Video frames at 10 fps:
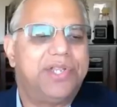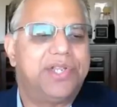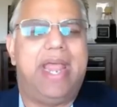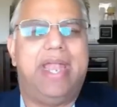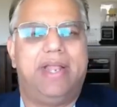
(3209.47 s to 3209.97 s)
in
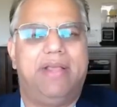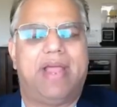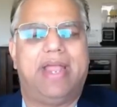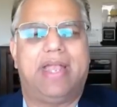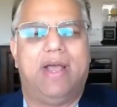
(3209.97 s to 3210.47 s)
additive
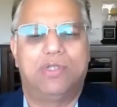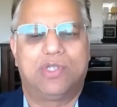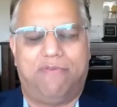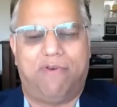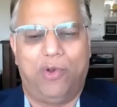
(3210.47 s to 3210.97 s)
right now is
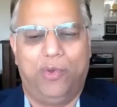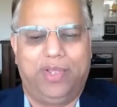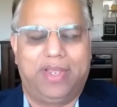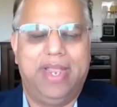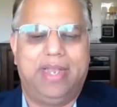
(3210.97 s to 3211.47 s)
the following
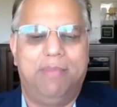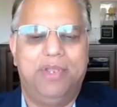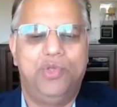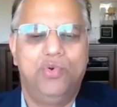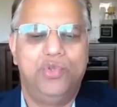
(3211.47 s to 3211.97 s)
right i mean
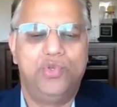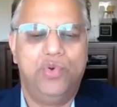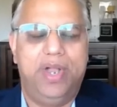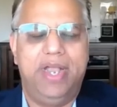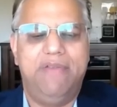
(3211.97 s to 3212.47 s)
you you
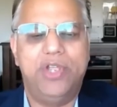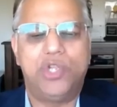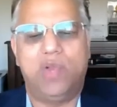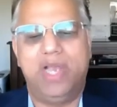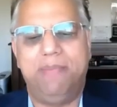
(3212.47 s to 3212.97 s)

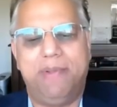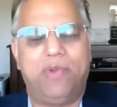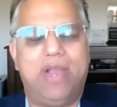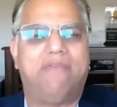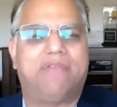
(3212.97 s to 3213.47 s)
individually
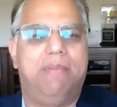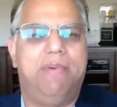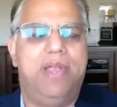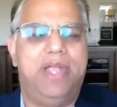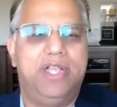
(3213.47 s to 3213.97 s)
people have
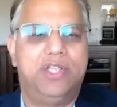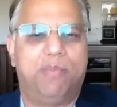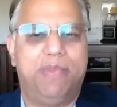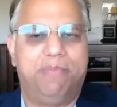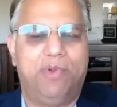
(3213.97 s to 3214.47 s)
capabilities so
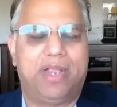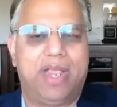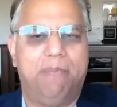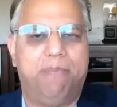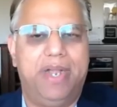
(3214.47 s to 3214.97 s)
people
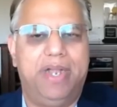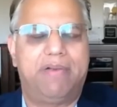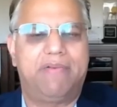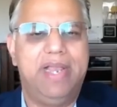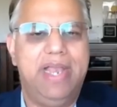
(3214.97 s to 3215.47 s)
can print
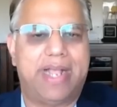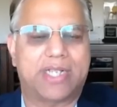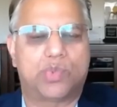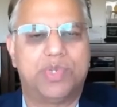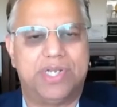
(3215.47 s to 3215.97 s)
really
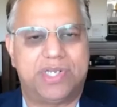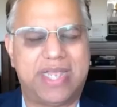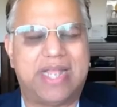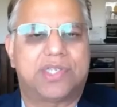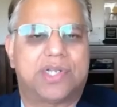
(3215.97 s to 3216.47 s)
exquisite
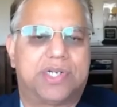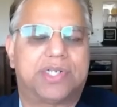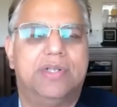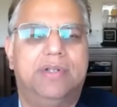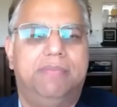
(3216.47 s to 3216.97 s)
sensors
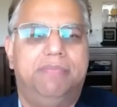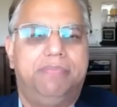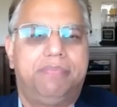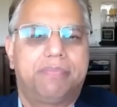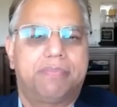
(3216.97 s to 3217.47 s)

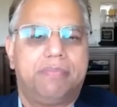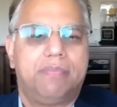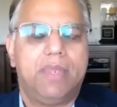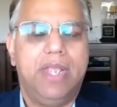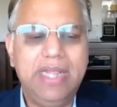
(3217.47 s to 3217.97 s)

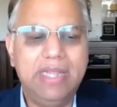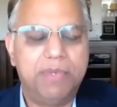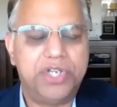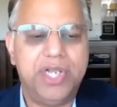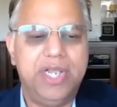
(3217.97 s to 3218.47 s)
in the
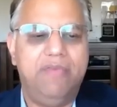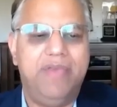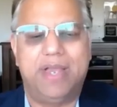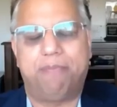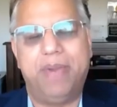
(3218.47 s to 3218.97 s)
machine
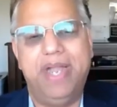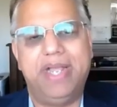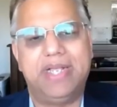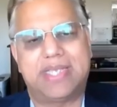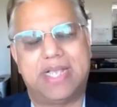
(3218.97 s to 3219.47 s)
where
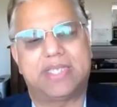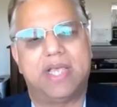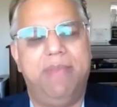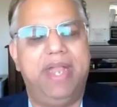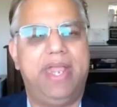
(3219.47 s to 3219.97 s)
printing
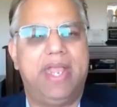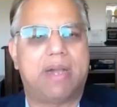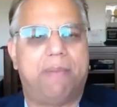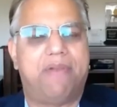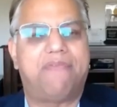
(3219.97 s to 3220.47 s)
sensor may take
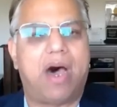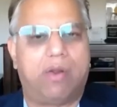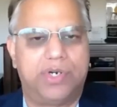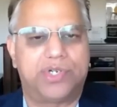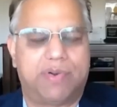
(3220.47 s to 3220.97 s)
couple of
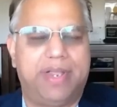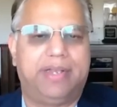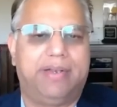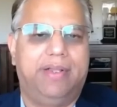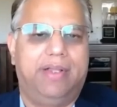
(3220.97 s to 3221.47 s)
hours
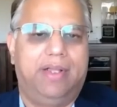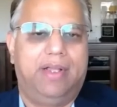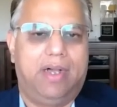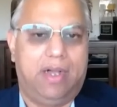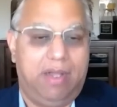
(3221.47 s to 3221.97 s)
right
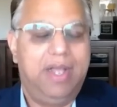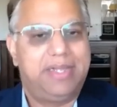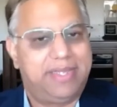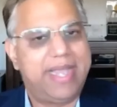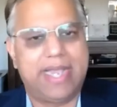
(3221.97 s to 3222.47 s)
uh,
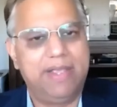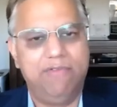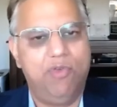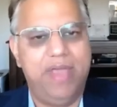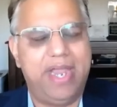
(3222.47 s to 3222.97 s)
they can
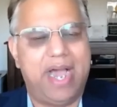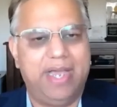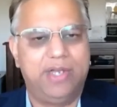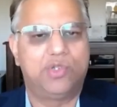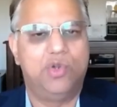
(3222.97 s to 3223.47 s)
give you very
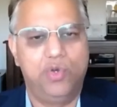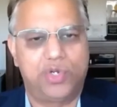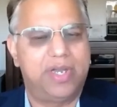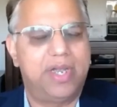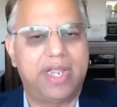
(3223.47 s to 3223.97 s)
high
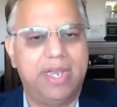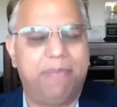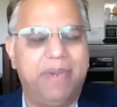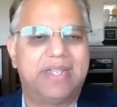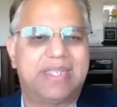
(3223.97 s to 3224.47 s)
resolution and can
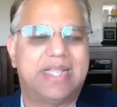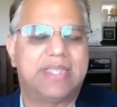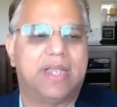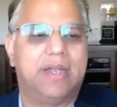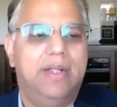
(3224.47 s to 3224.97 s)
print the sensor